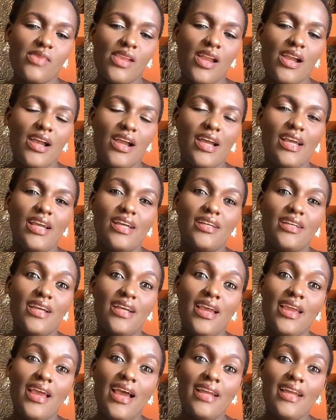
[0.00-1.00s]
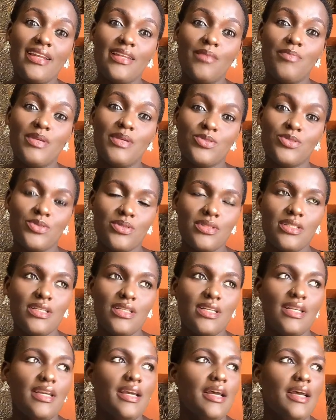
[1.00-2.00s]
I had the person,
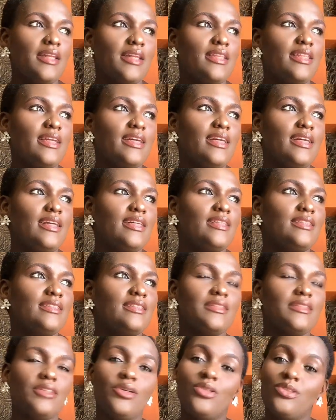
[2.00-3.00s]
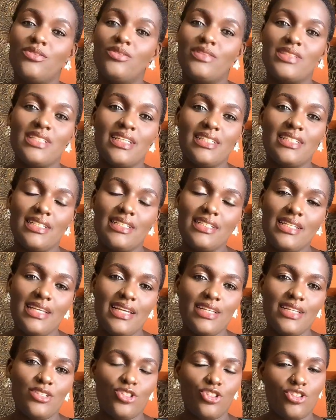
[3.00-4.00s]
then all of a sudden he
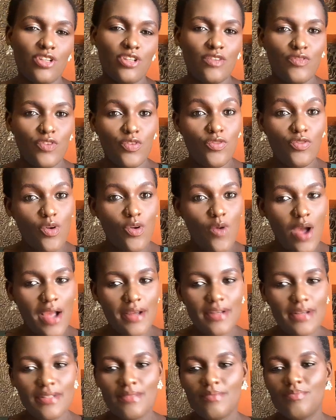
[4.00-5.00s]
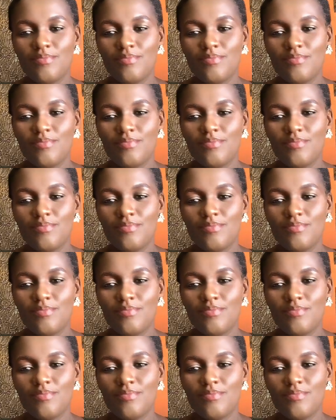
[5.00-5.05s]
had to travel for work.